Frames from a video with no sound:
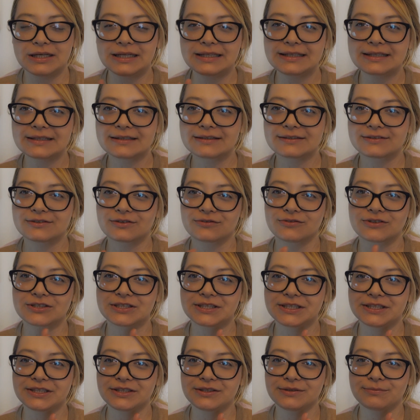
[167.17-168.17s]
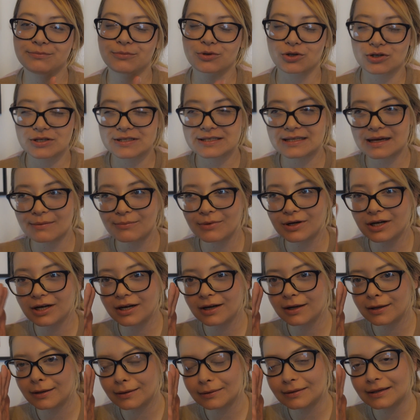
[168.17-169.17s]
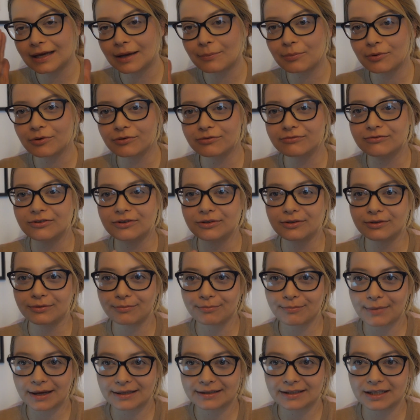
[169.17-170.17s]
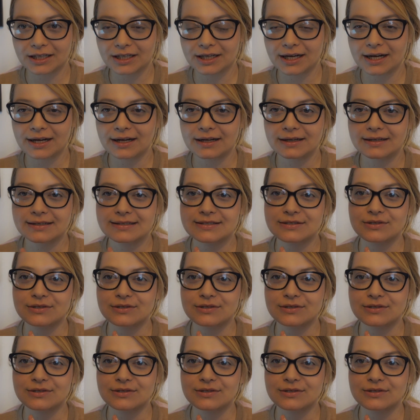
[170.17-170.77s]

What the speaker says: linen is obviously more summer type of material,